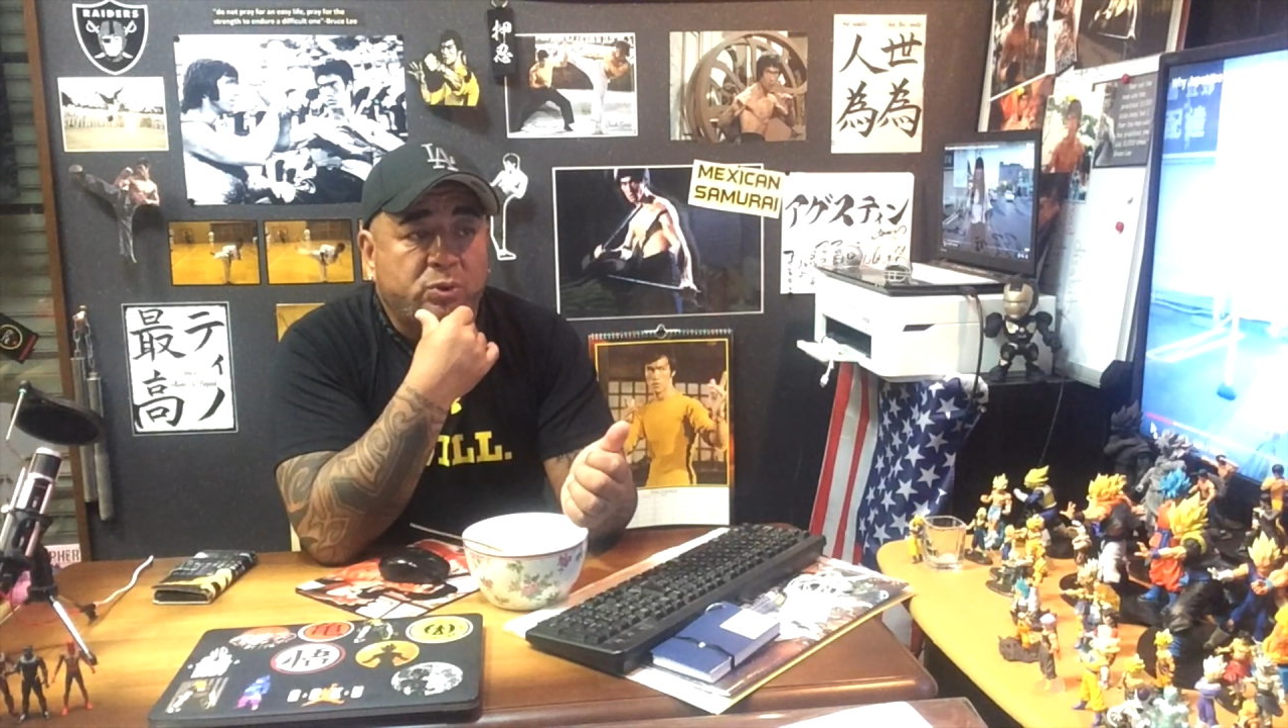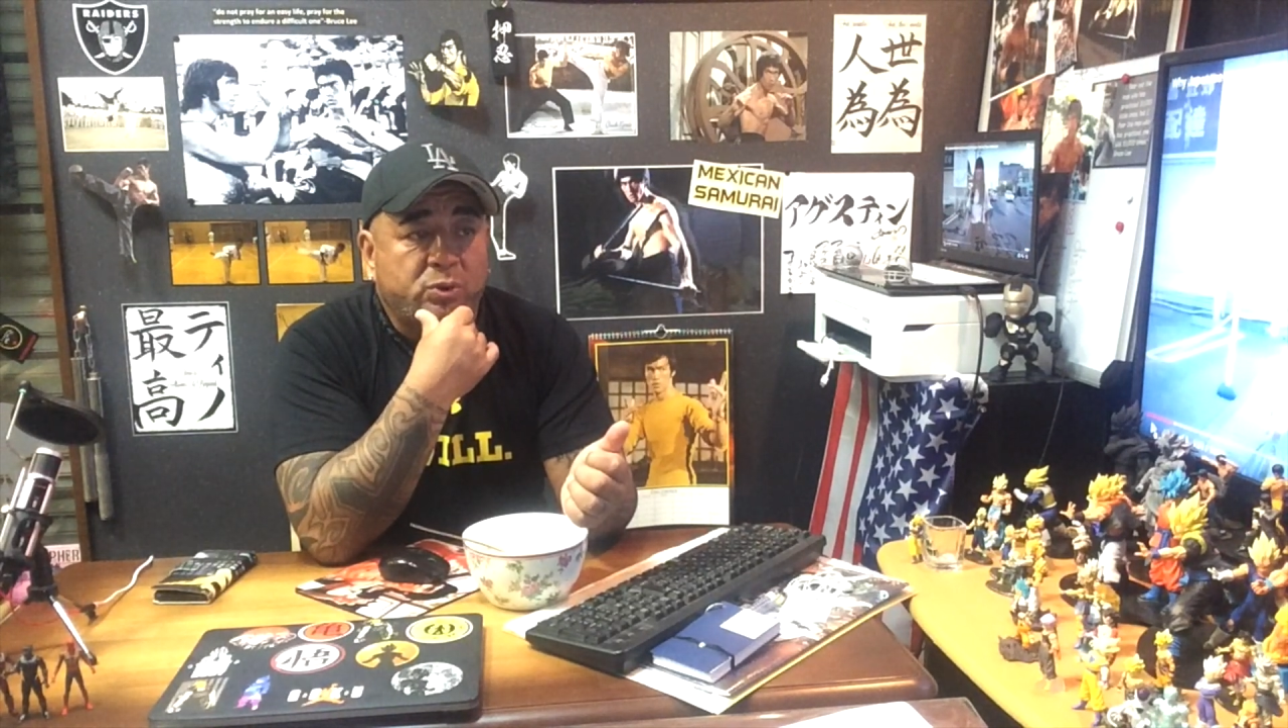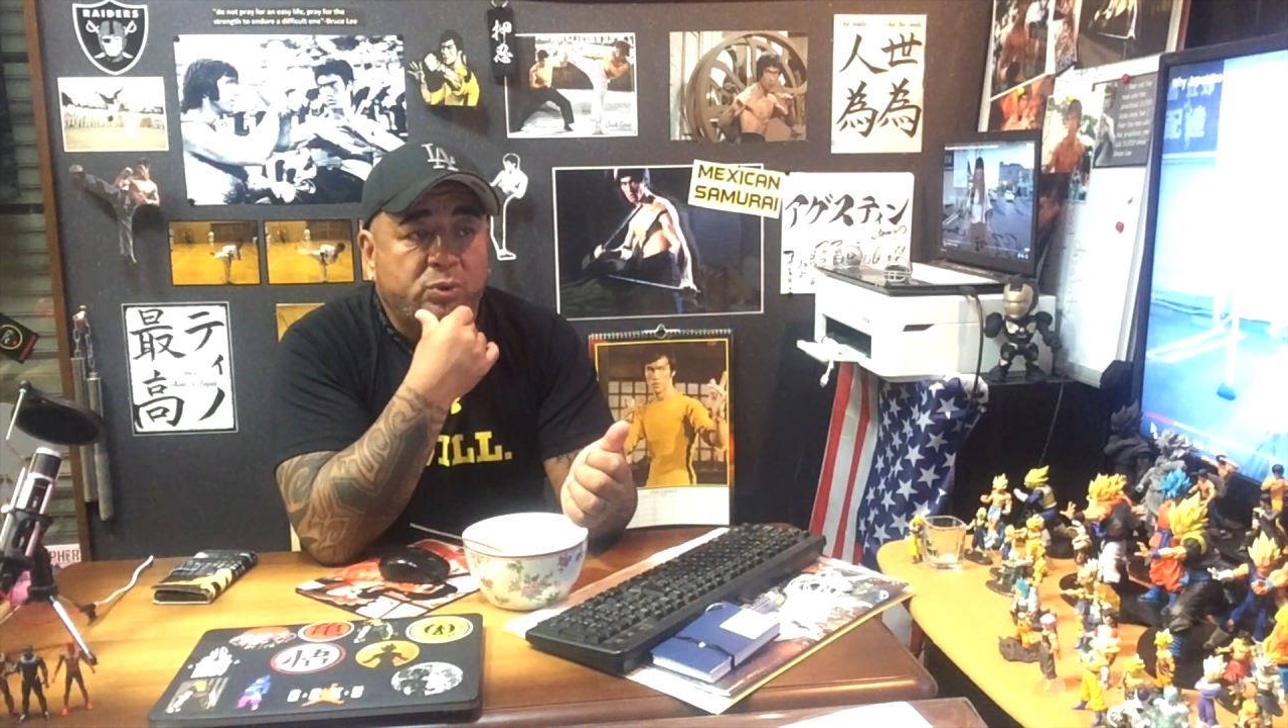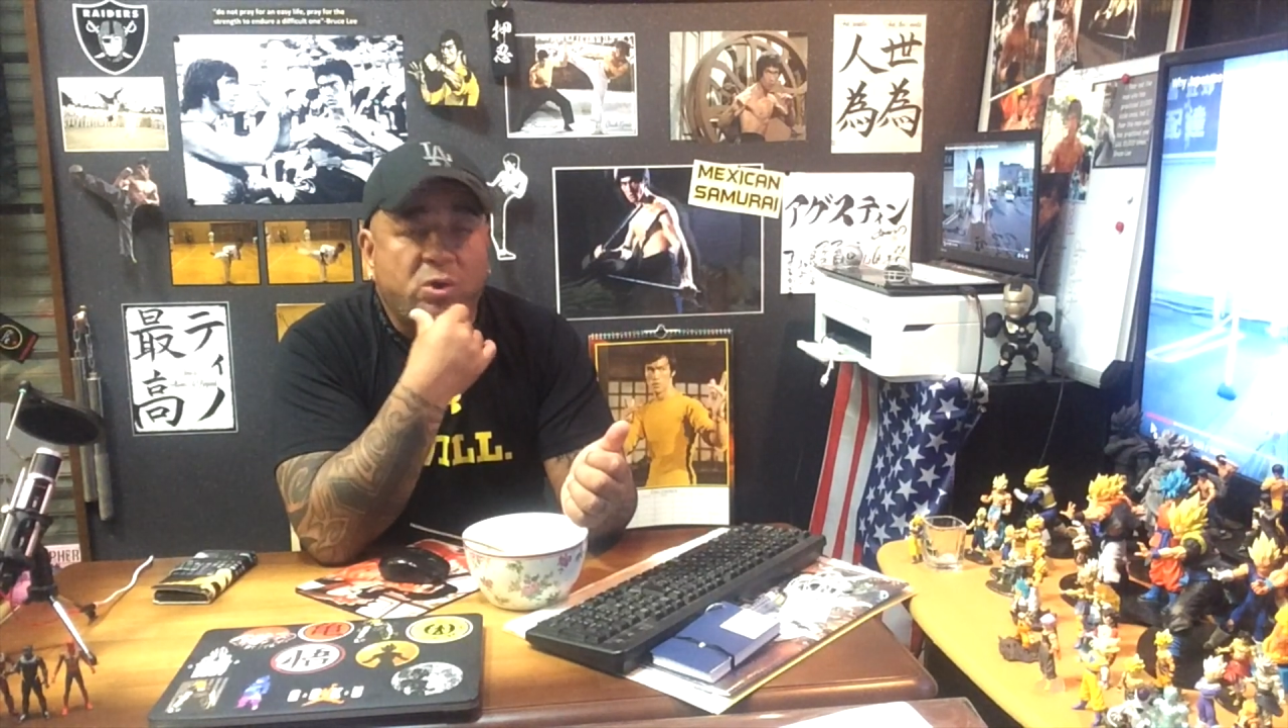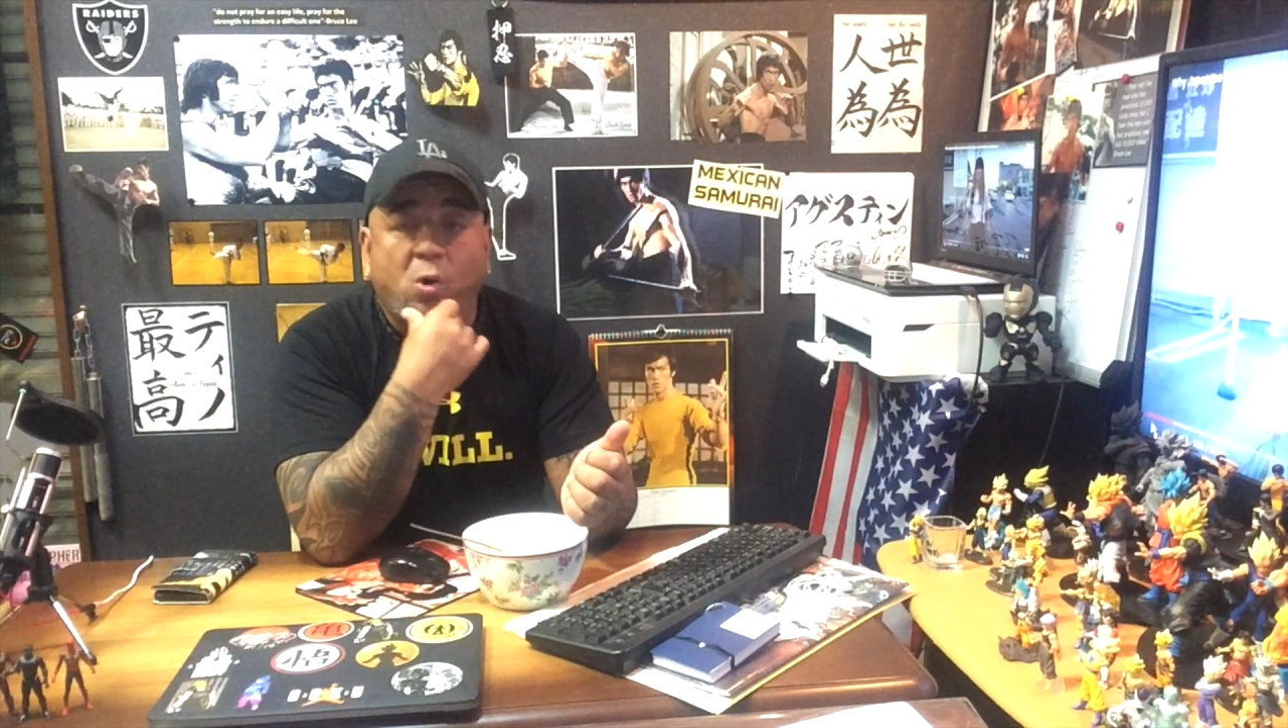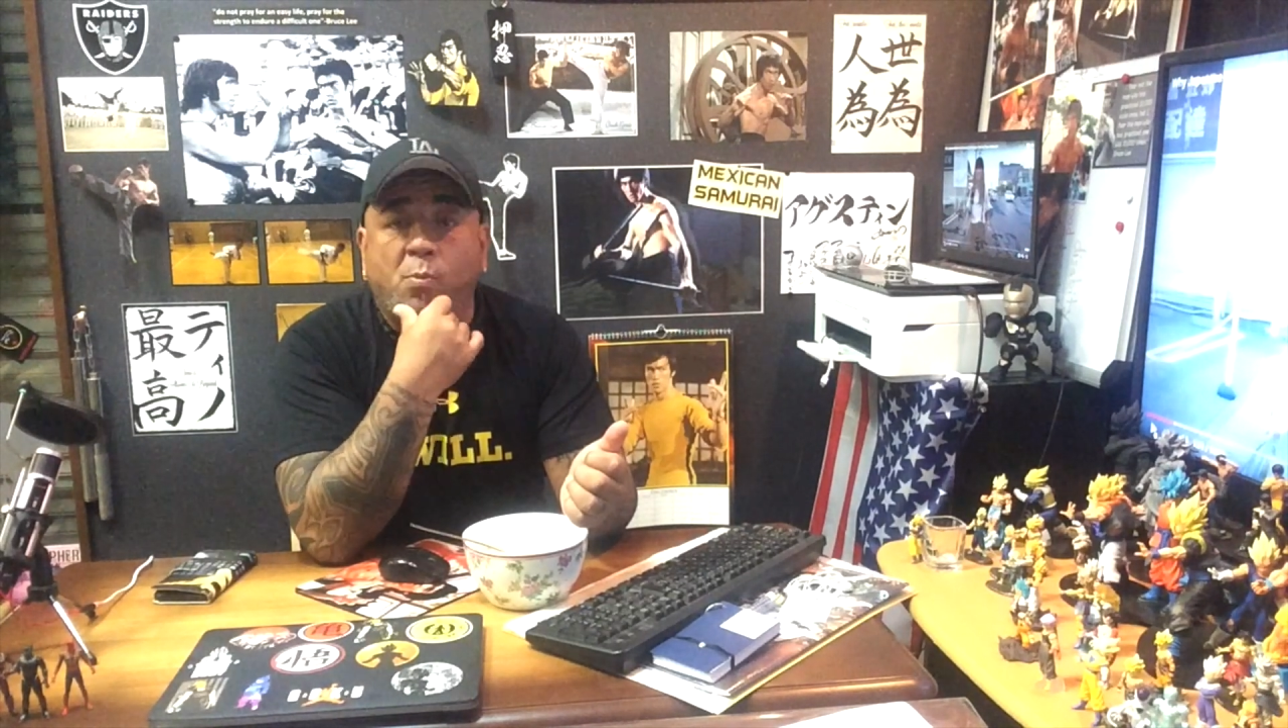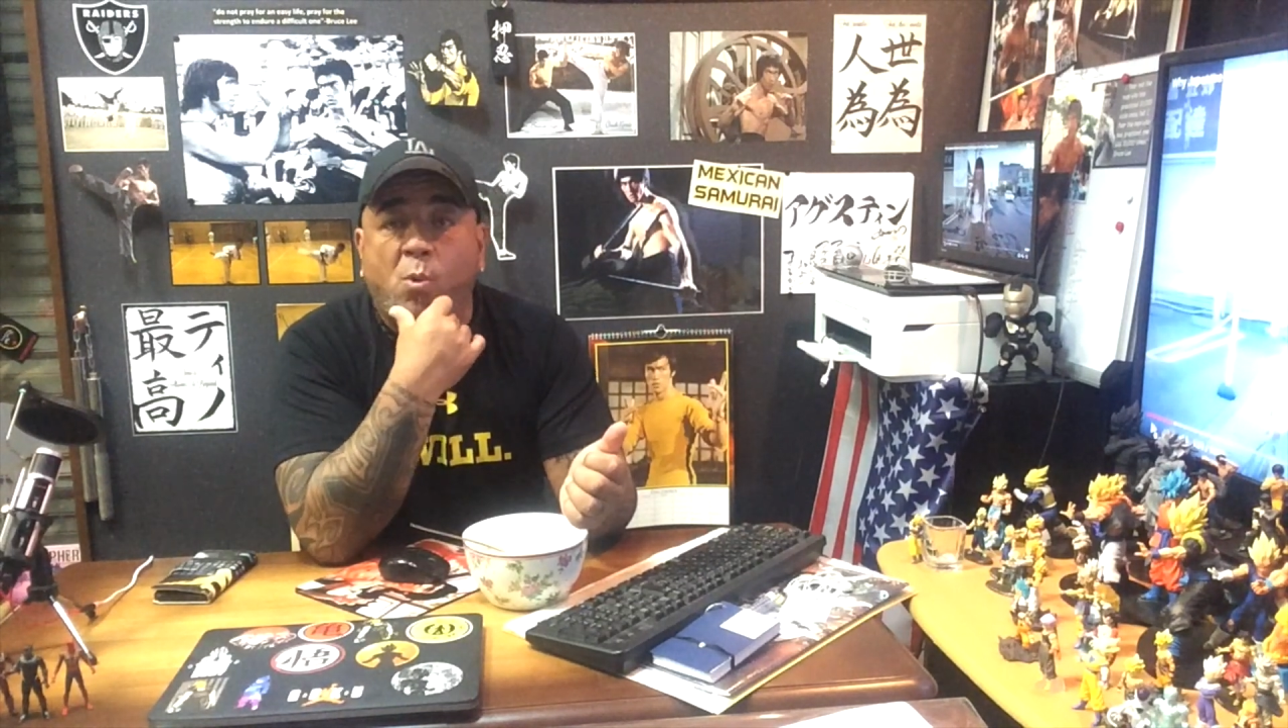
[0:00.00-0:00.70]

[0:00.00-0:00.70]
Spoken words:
know